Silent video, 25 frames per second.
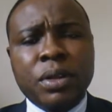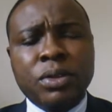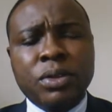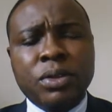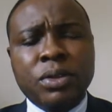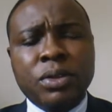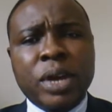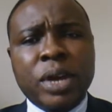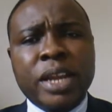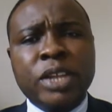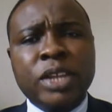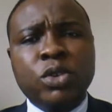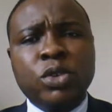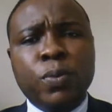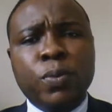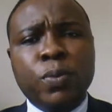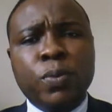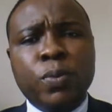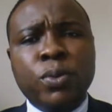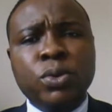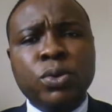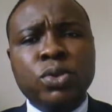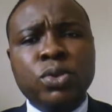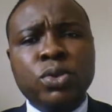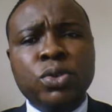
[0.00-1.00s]
so I need to
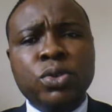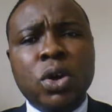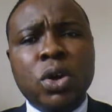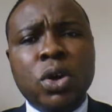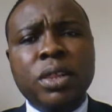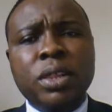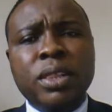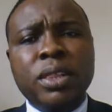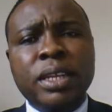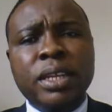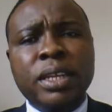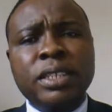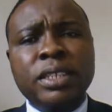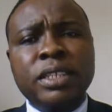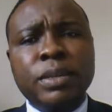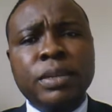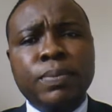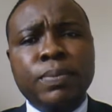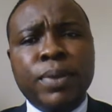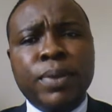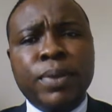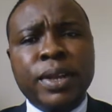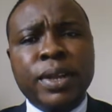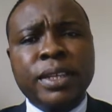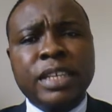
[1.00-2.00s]
put all things in
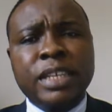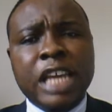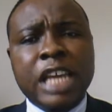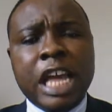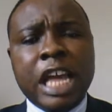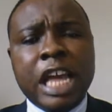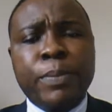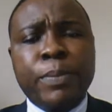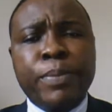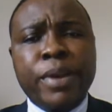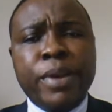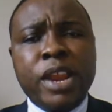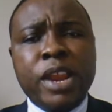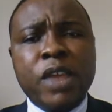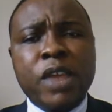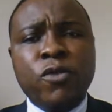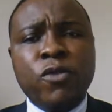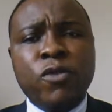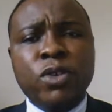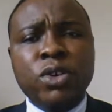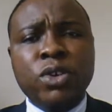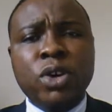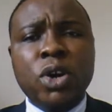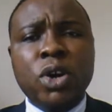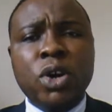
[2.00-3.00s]
place. I believe
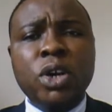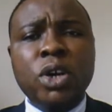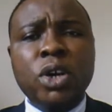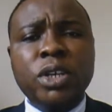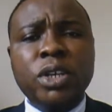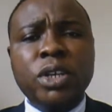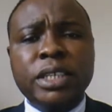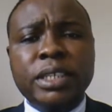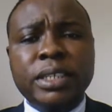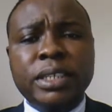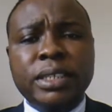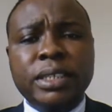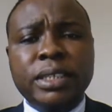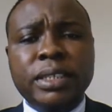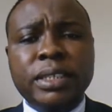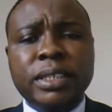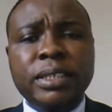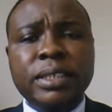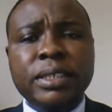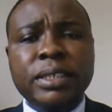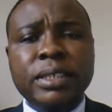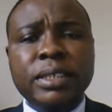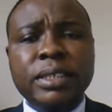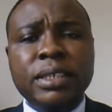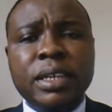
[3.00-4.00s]
with all this,
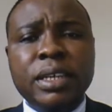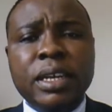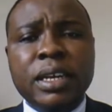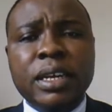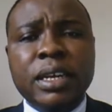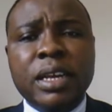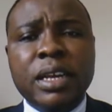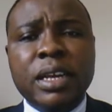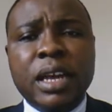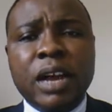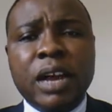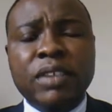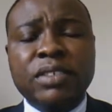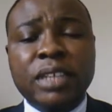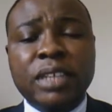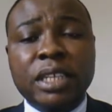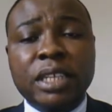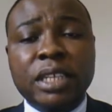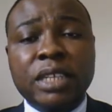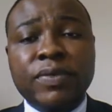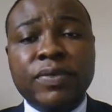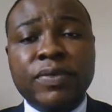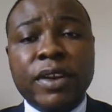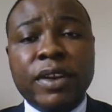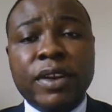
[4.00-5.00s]
I've
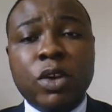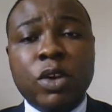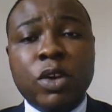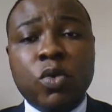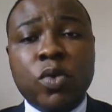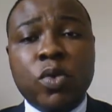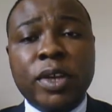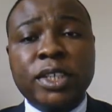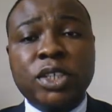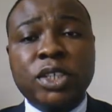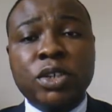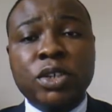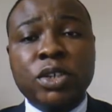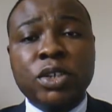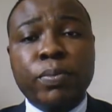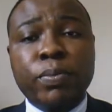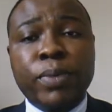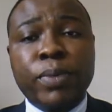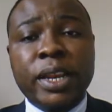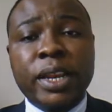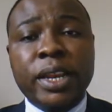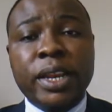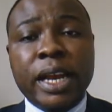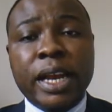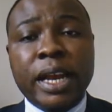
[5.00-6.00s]
satisfied the question
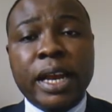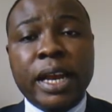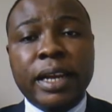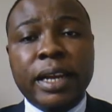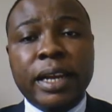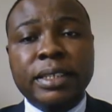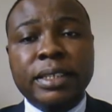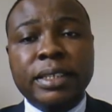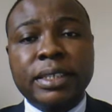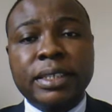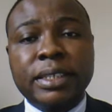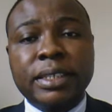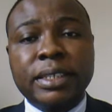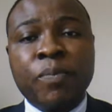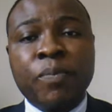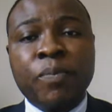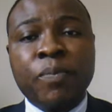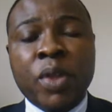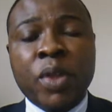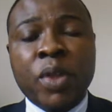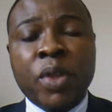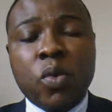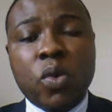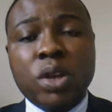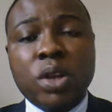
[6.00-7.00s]
being asked.
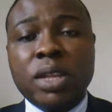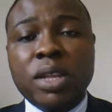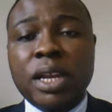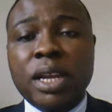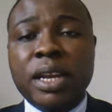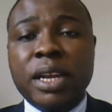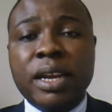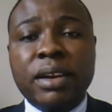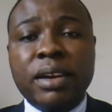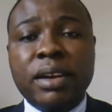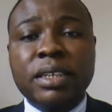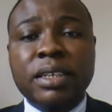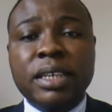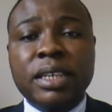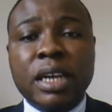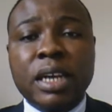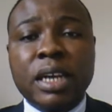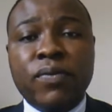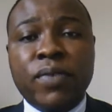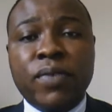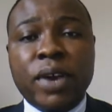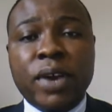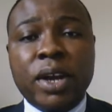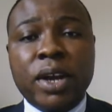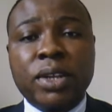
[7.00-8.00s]
What are the critical
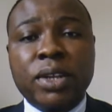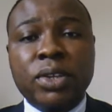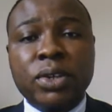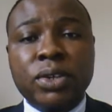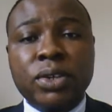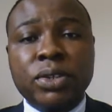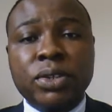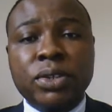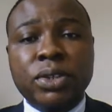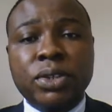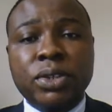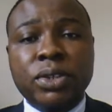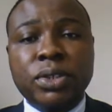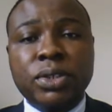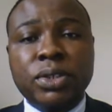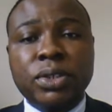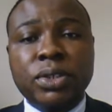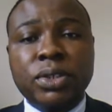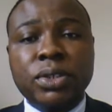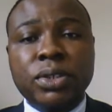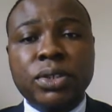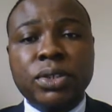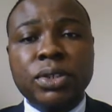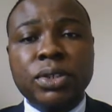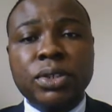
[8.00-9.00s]
factors?
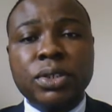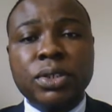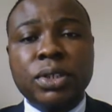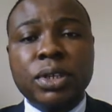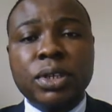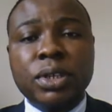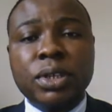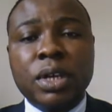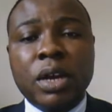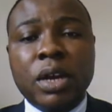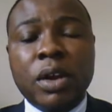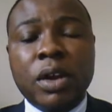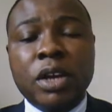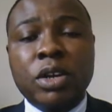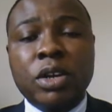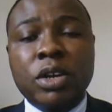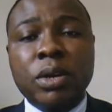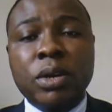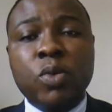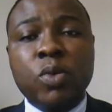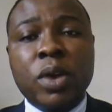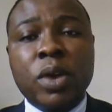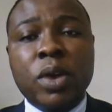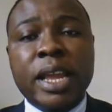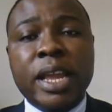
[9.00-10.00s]

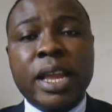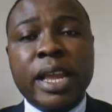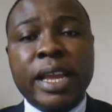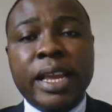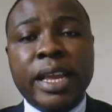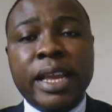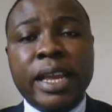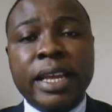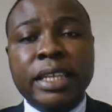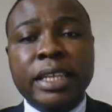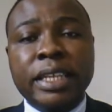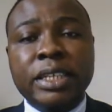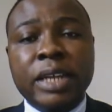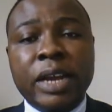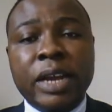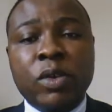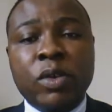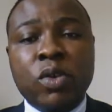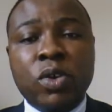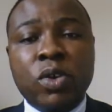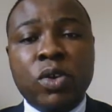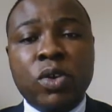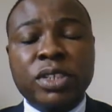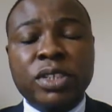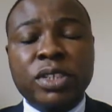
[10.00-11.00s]
When engaging, I
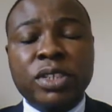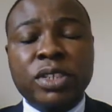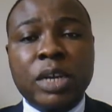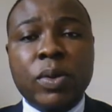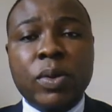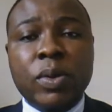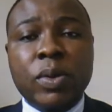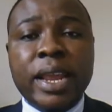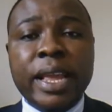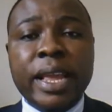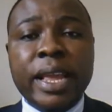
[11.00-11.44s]
consider when